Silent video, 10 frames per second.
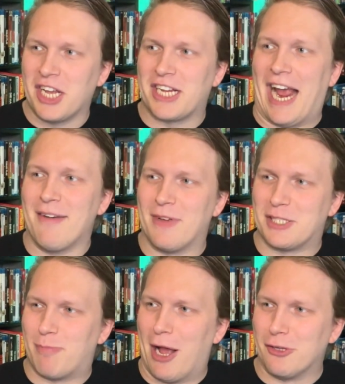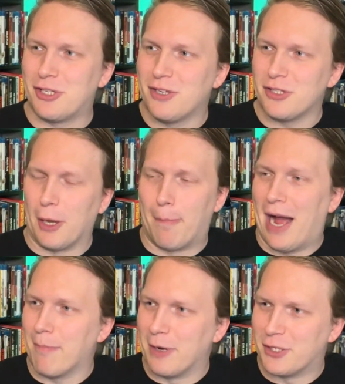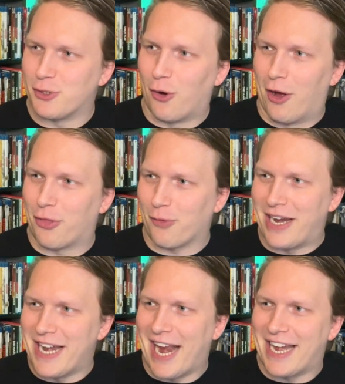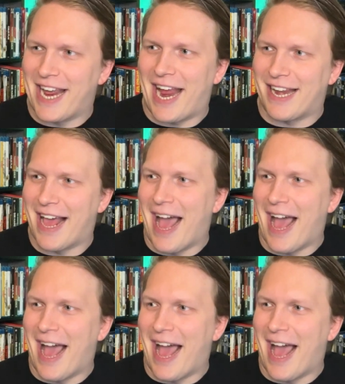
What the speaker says: Canvas belt. Department store. $398.